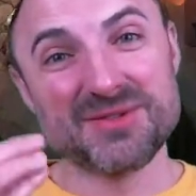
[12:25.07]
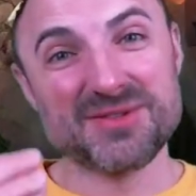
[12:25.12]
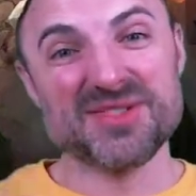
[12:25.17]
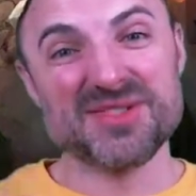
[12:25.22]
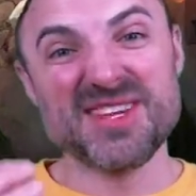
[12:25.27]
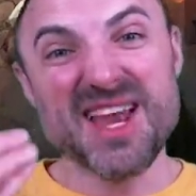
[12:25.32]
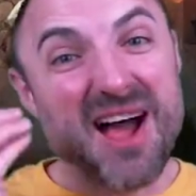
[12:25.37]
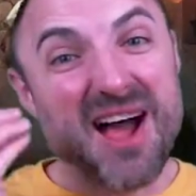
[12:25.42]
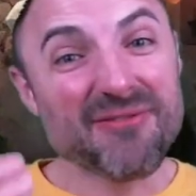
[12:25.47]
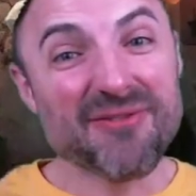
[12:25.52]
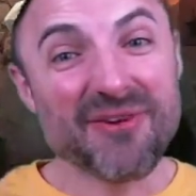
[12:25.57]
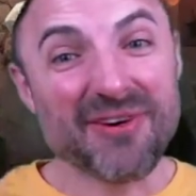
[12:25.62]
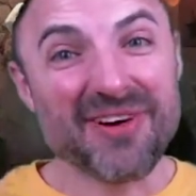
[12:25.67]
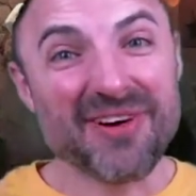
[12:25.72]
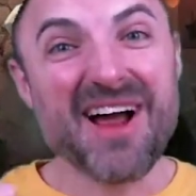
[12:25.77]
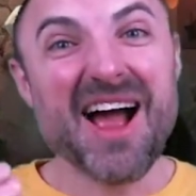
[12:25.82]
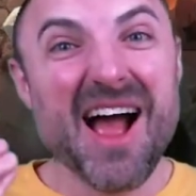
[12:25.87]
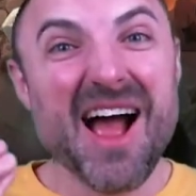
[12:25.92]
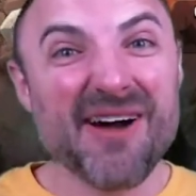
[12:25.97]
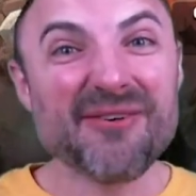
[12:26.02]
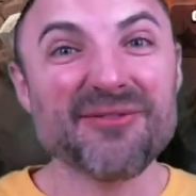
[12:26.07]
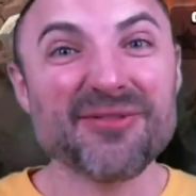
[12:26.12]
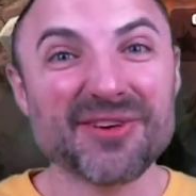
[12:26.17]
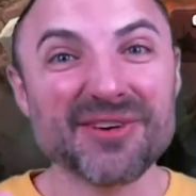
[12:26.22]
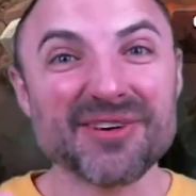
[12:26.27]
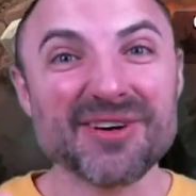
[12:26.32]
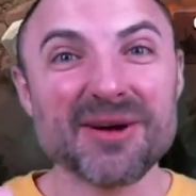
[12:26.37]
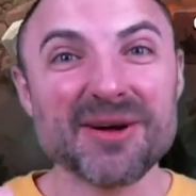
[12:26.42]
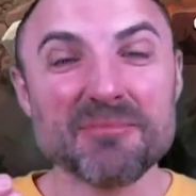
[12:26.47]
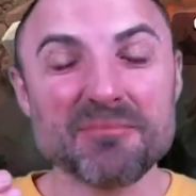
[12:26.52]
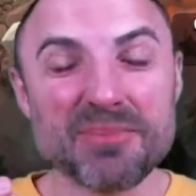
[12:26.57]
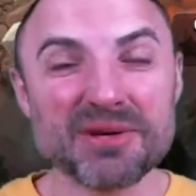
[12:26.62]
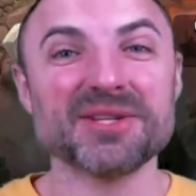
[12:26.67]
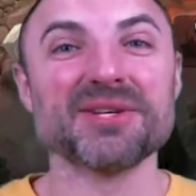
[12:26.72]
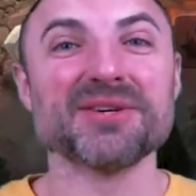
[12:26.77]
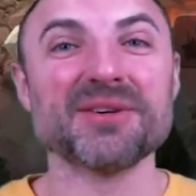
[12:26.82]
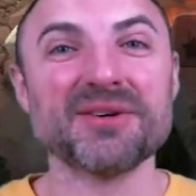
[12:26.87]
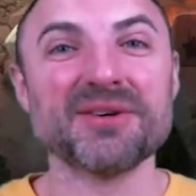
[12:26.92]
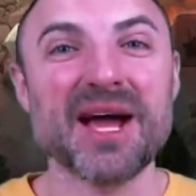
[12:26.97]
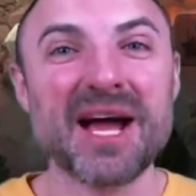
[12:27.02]
Never, ever put
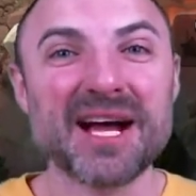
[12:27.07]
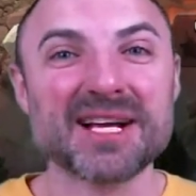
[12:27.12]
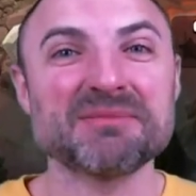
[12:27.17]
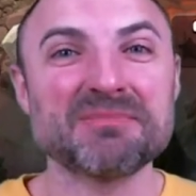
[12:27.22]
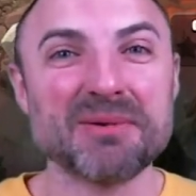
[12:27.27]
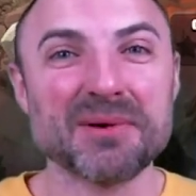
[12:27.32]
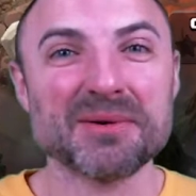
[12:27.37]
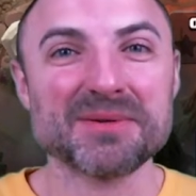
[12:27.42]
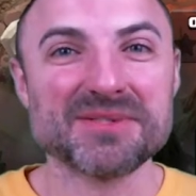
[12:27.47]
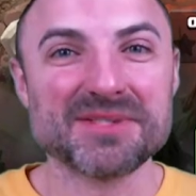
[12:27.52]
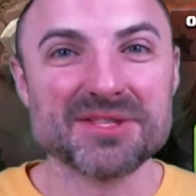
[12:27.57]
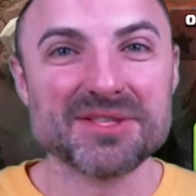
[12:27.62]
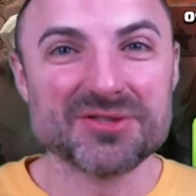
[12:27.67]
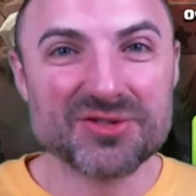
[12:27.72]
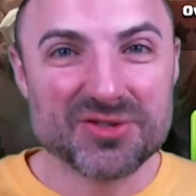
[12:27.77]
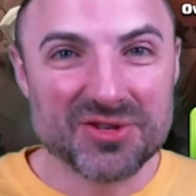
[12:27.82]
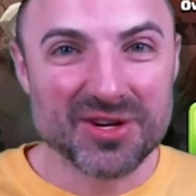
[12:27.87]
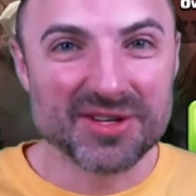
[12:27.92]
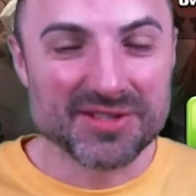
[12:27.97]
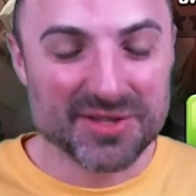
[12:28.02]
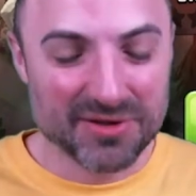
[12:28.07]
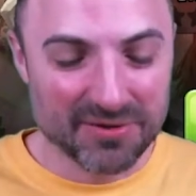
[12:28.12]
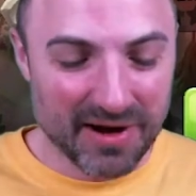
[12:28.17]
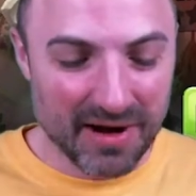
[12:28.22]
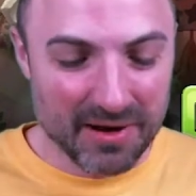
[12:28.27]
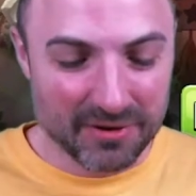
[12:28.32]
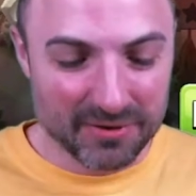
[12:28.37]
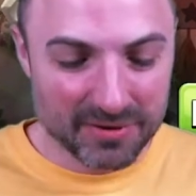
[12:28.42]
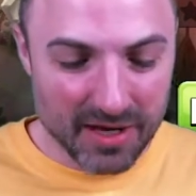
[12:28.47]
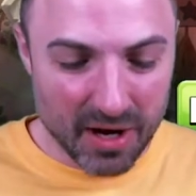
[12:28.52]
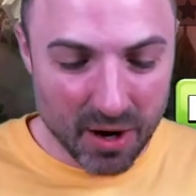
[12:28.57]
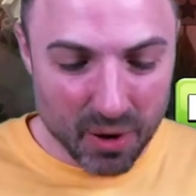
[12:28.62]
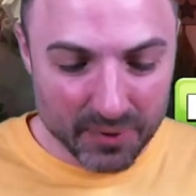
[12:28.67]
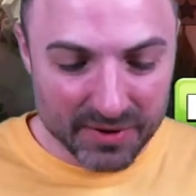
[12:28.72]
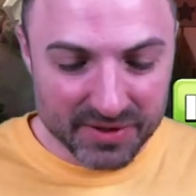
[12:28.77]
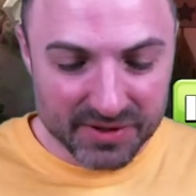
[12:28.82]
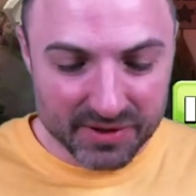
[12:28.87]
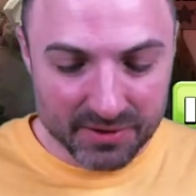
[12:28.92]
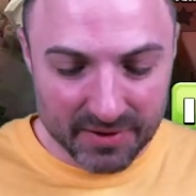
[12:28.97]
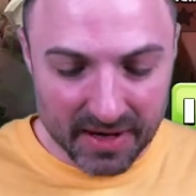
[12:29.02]
your expos to just ground.
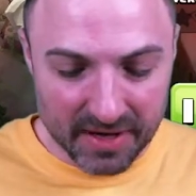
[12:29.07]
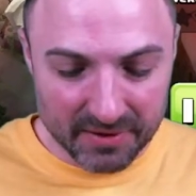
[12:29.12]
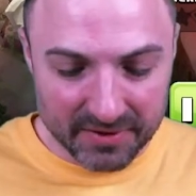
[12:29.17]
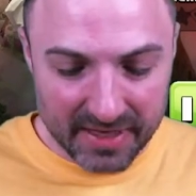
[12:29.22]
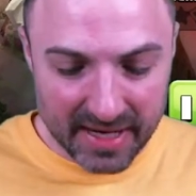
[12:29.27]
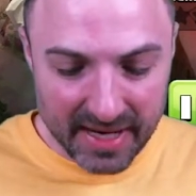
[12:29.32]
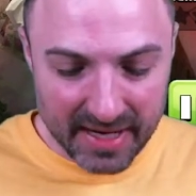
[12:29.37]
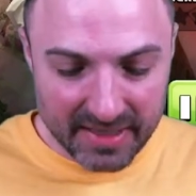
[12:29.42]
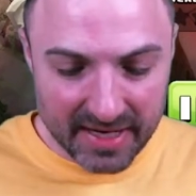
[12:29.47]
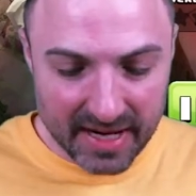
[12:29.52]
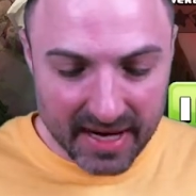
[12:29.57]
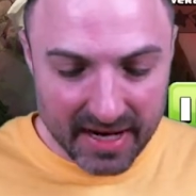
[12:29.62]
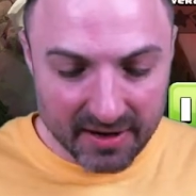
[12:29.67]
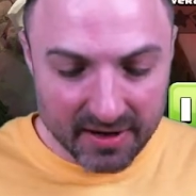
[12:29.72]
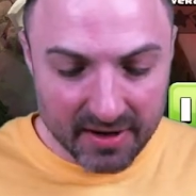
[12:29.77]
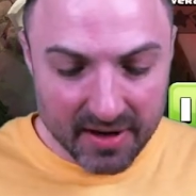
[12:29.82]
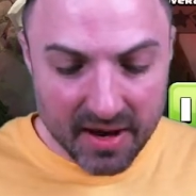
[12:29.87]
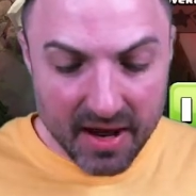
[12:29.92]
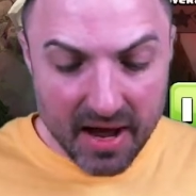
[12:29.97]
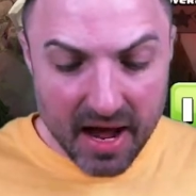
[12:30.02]
Always ground and air.